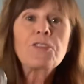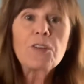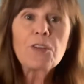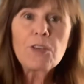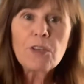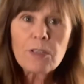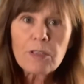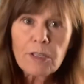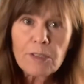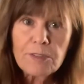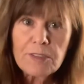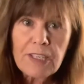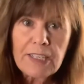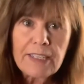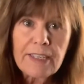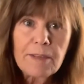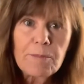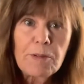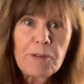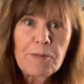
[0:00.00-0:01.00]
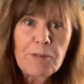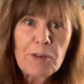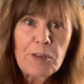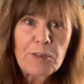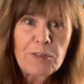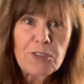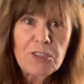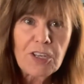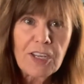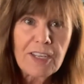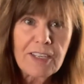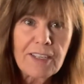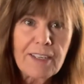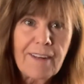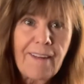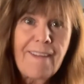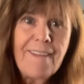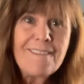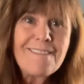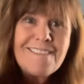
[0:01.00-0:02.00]
you close the lid before you shake
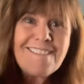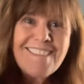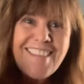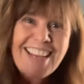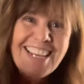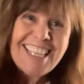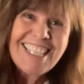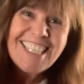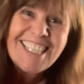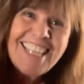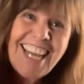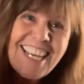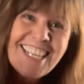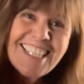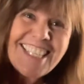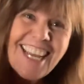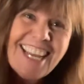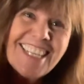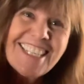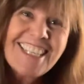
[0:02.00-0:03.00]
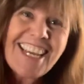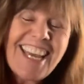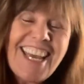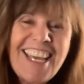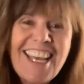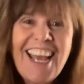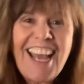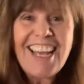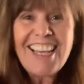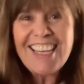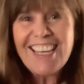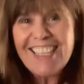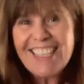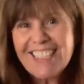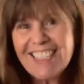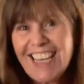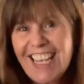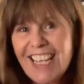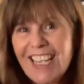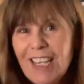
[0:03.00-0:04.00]
it. Shake, shake, shake.
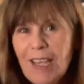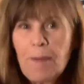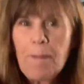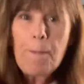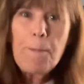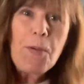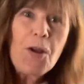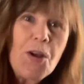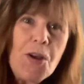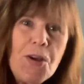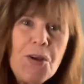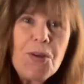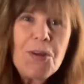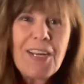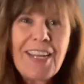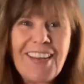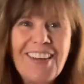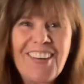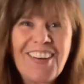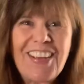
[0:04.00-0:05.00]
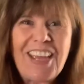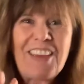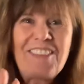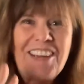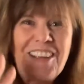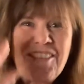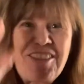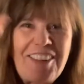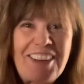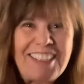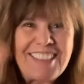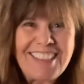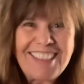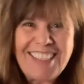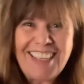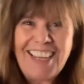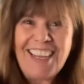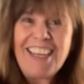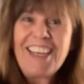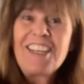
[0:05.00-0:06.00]
Shake your booty. Okay, my friends,
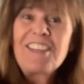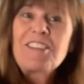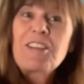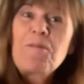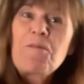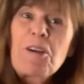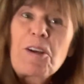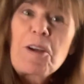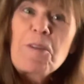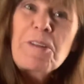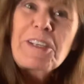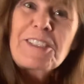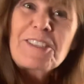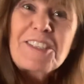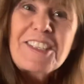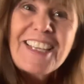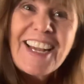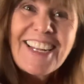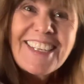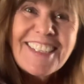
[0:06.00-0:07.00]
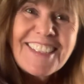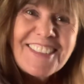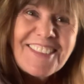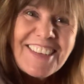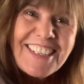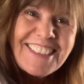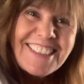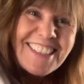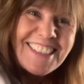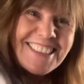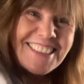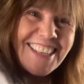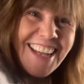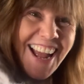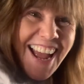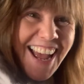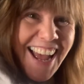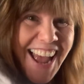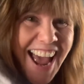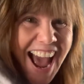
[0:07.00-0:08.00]
tomorrow we do salad dressing.
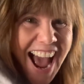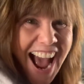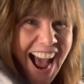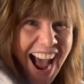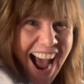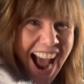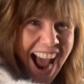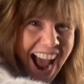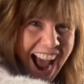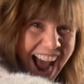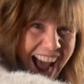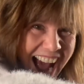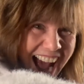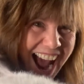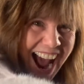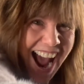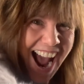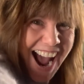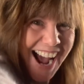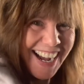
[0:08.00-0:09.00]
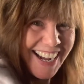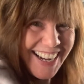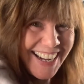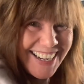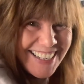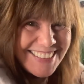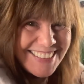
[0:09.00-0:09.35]
Can't